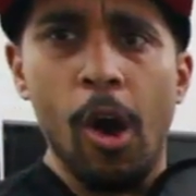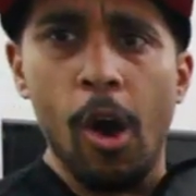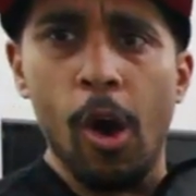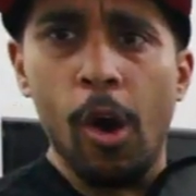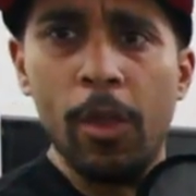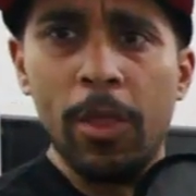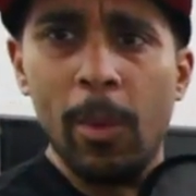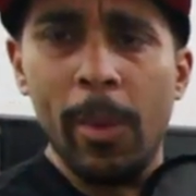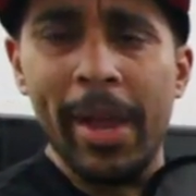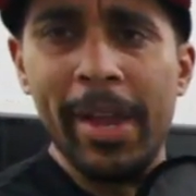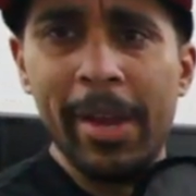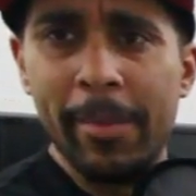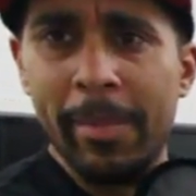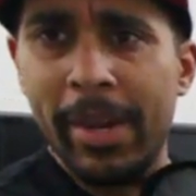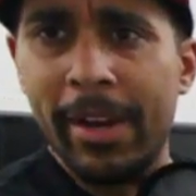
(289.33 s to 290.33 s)
all the way
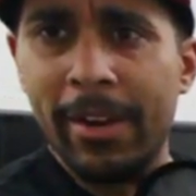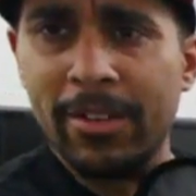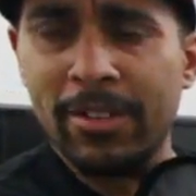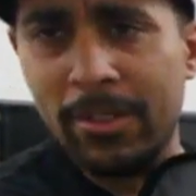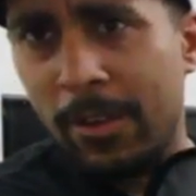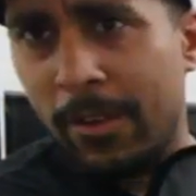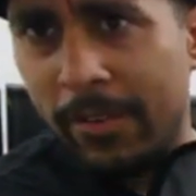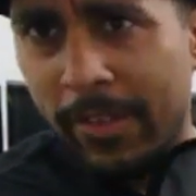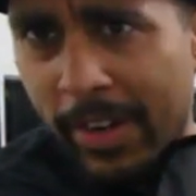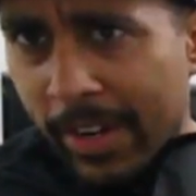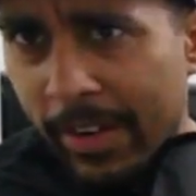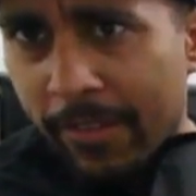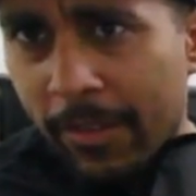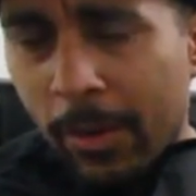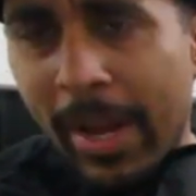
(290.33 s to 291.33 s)
up here. So if
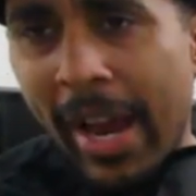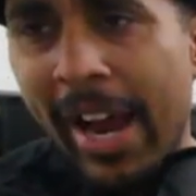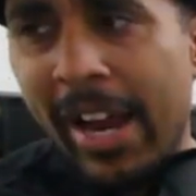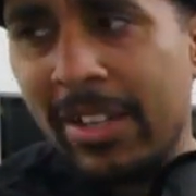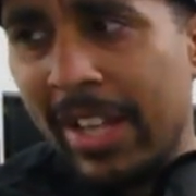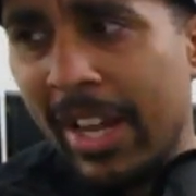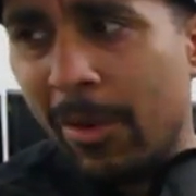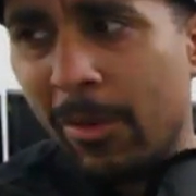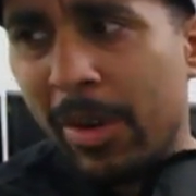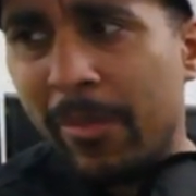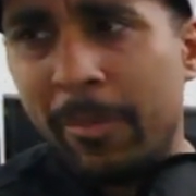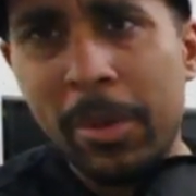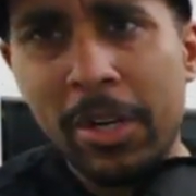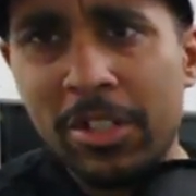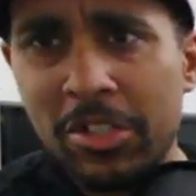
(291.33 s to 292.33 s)
any of you guys like wanna
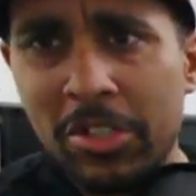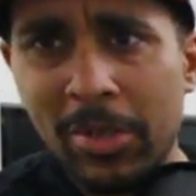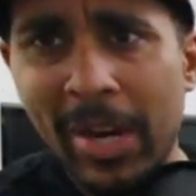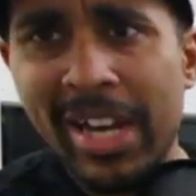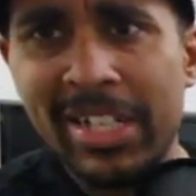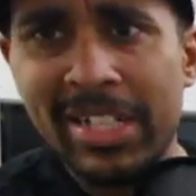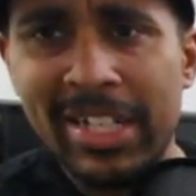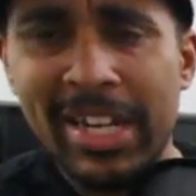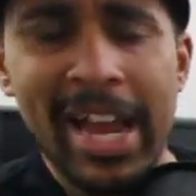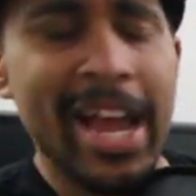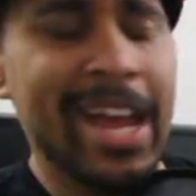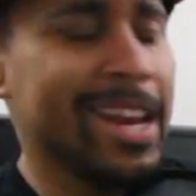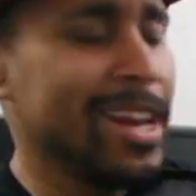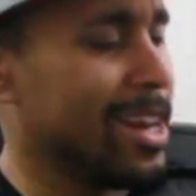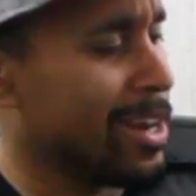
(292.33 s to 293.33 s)
put a strategy
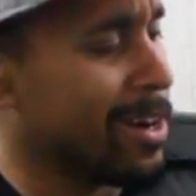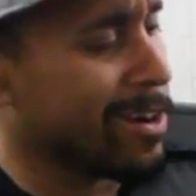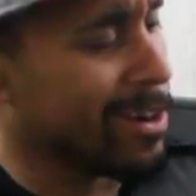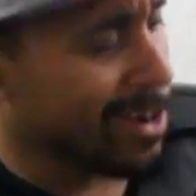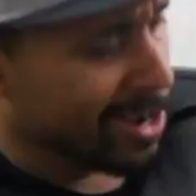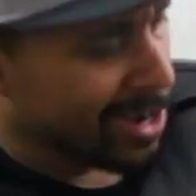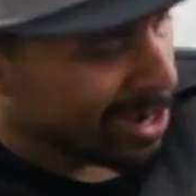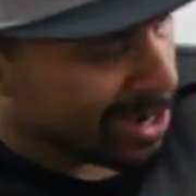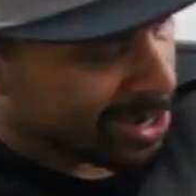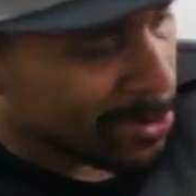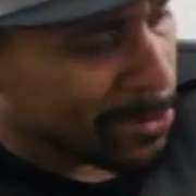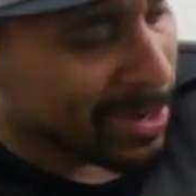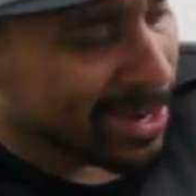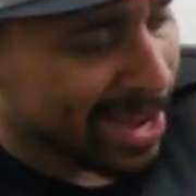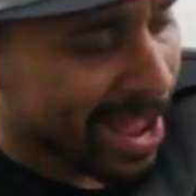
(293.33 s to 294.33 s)
guide in here, you
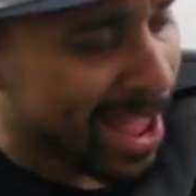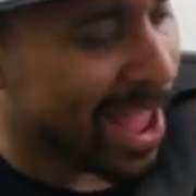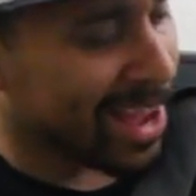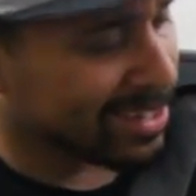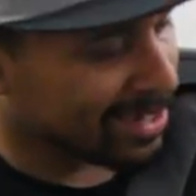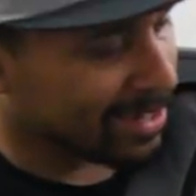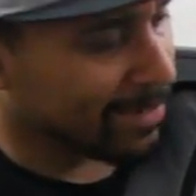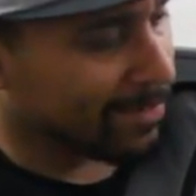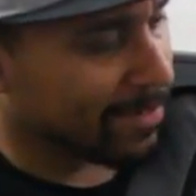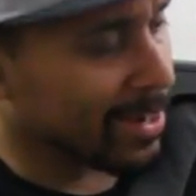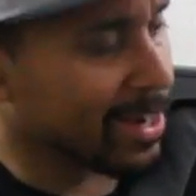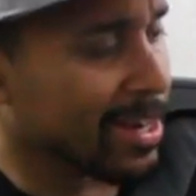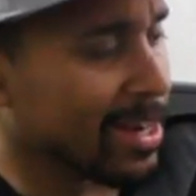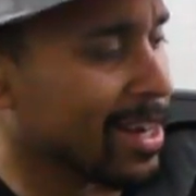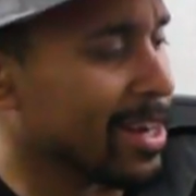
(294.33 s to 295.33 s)
can actually fit
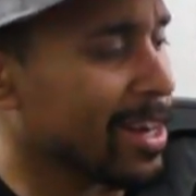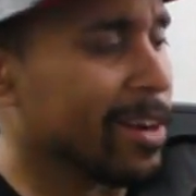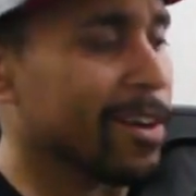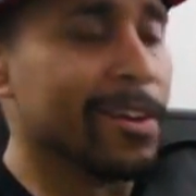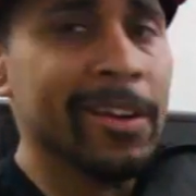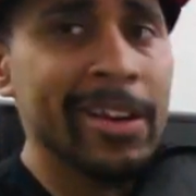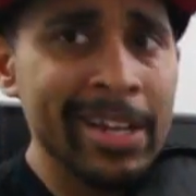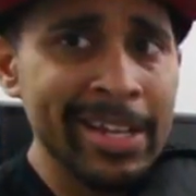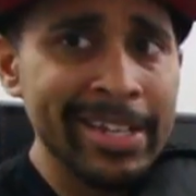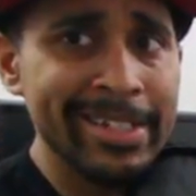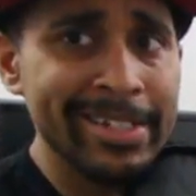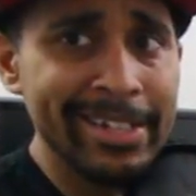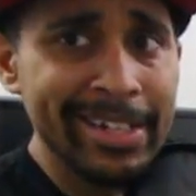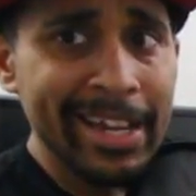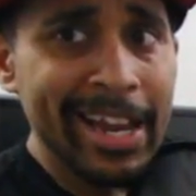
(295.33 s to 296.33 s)
it in here.
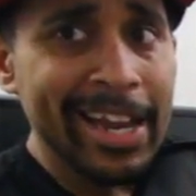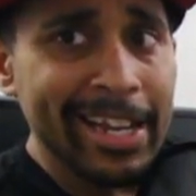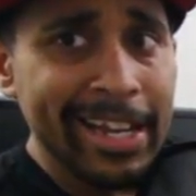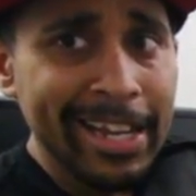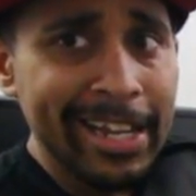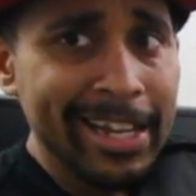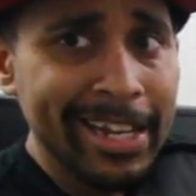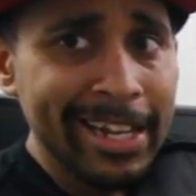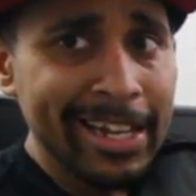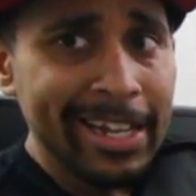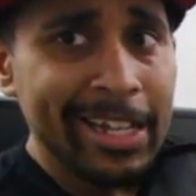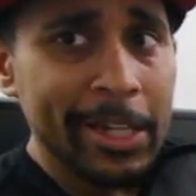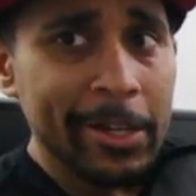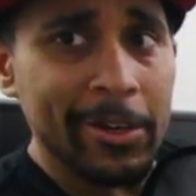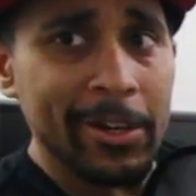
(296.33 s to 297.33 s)
Like
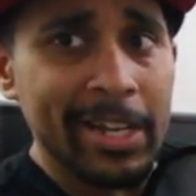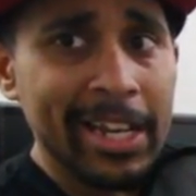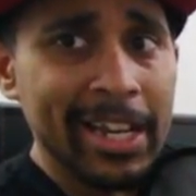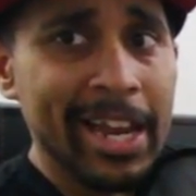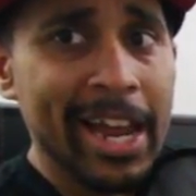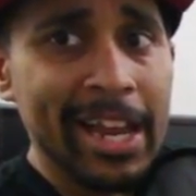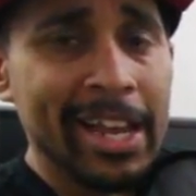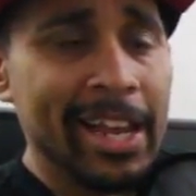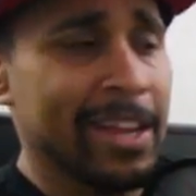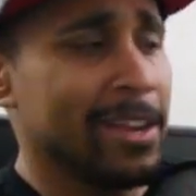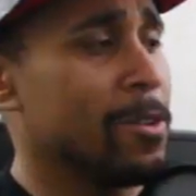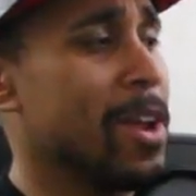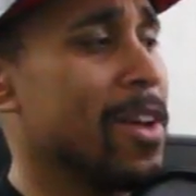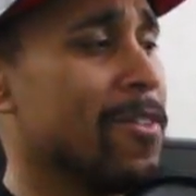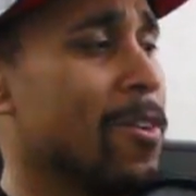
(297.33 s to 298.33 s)
literally, like
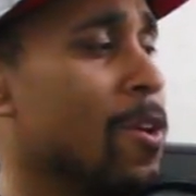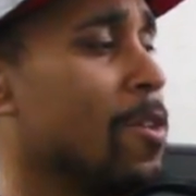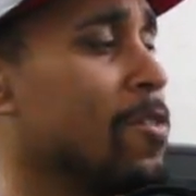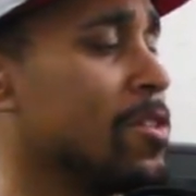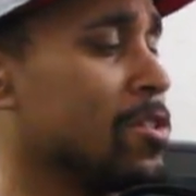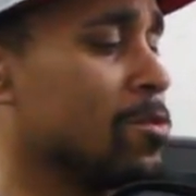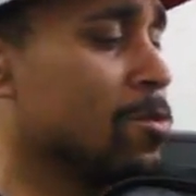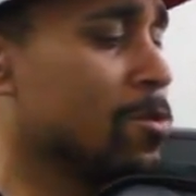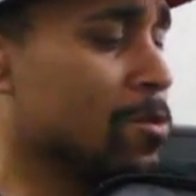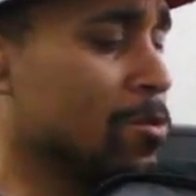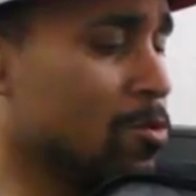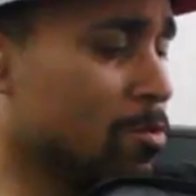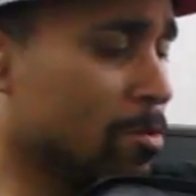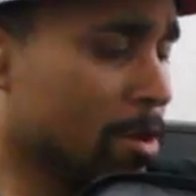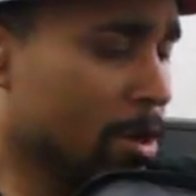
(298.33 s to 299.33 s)
you have all this
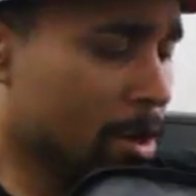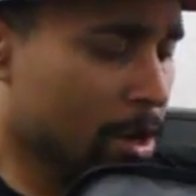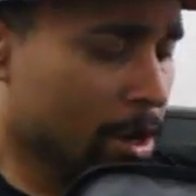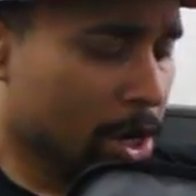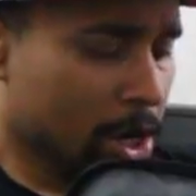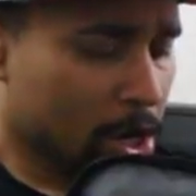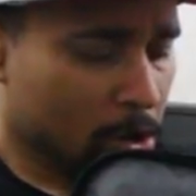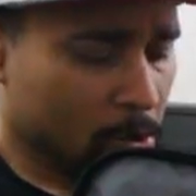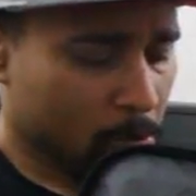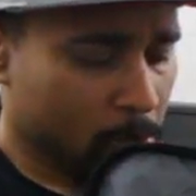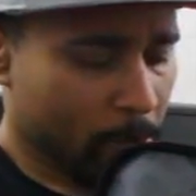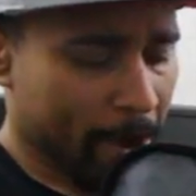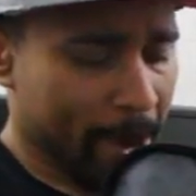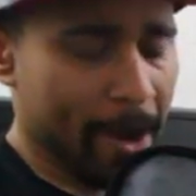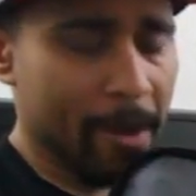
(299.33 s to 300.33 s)
room
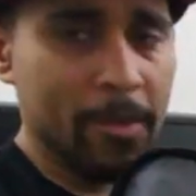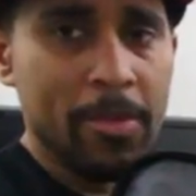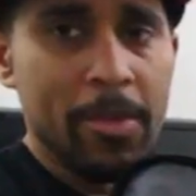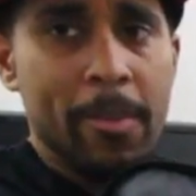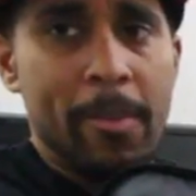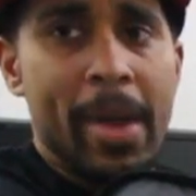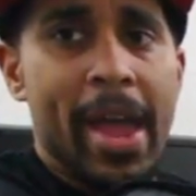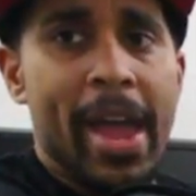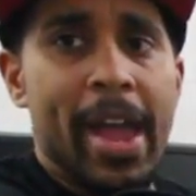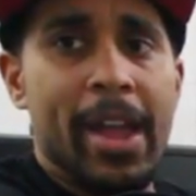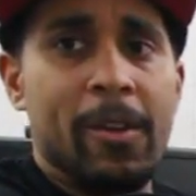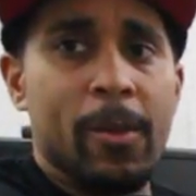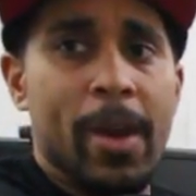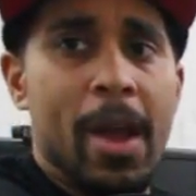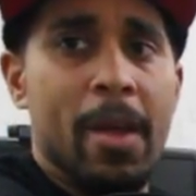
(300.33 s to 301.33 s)
around the bag,
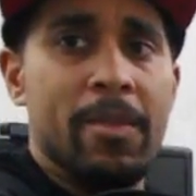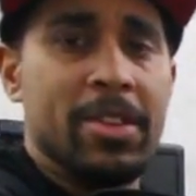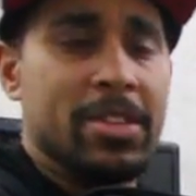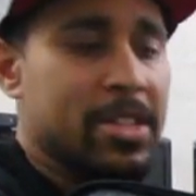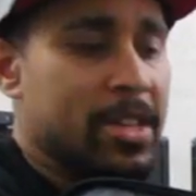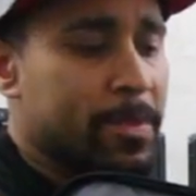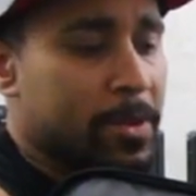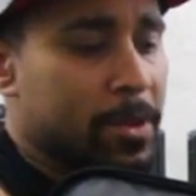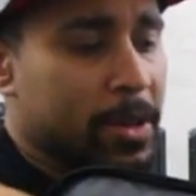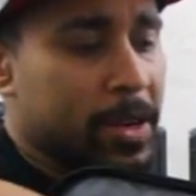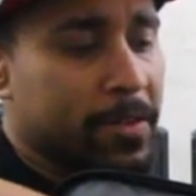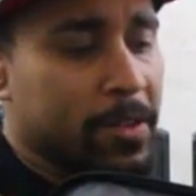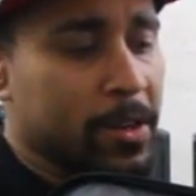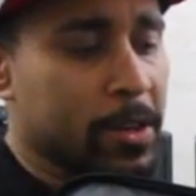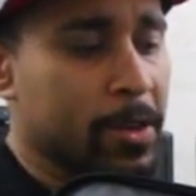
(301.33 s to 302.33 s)
around the zipper.
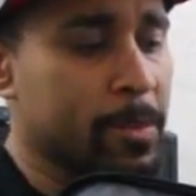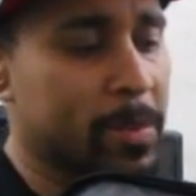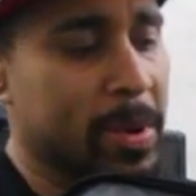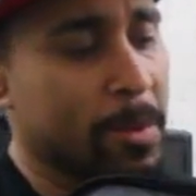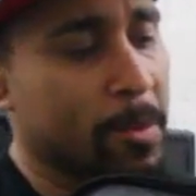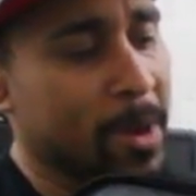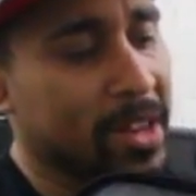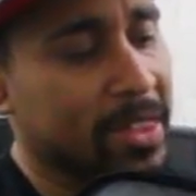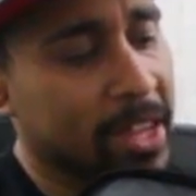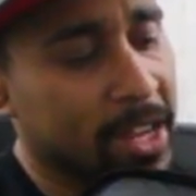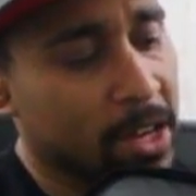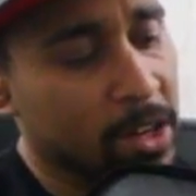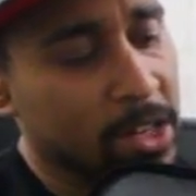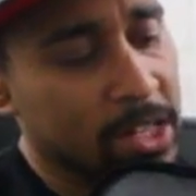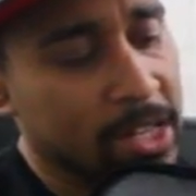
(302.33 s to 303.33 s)
Even though you, people might
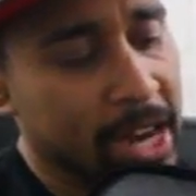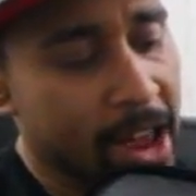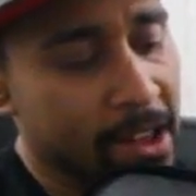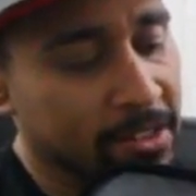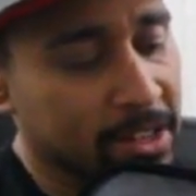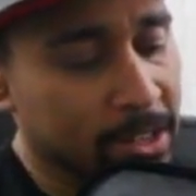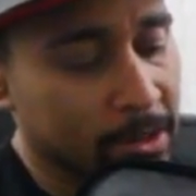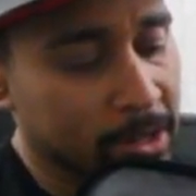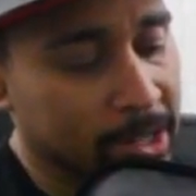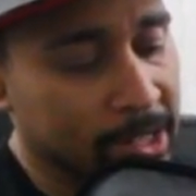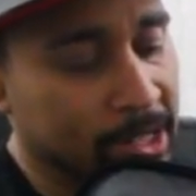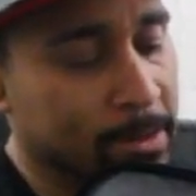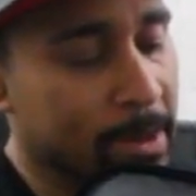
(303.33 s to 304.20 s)
think you just have just only this